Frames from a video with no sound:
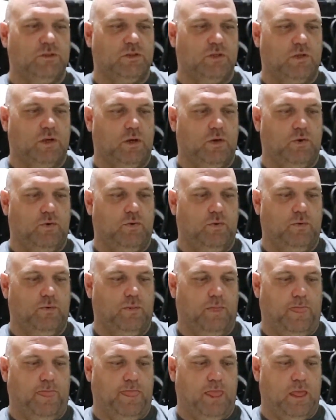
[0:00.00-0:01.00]
So
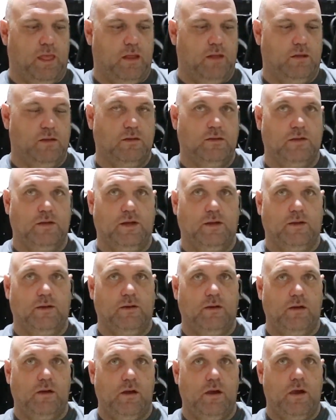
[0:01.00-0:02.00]
yeah,
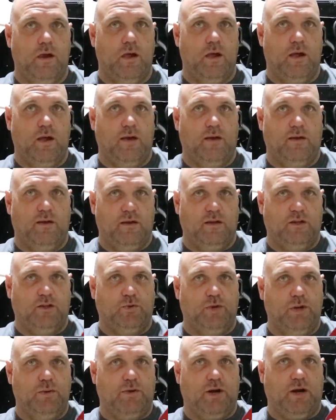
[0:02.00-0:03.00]

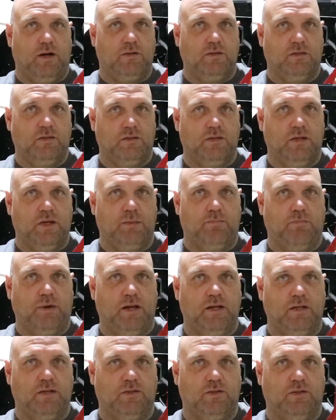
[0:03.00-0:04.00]
20 bucks at
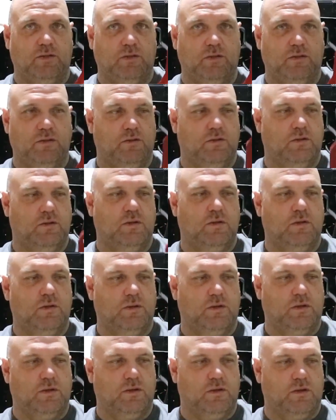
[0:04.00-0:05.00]
Bunnings,
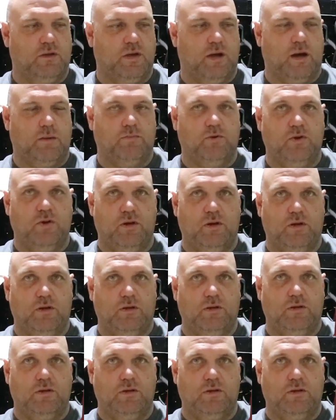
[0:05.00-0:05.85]
can't beat it.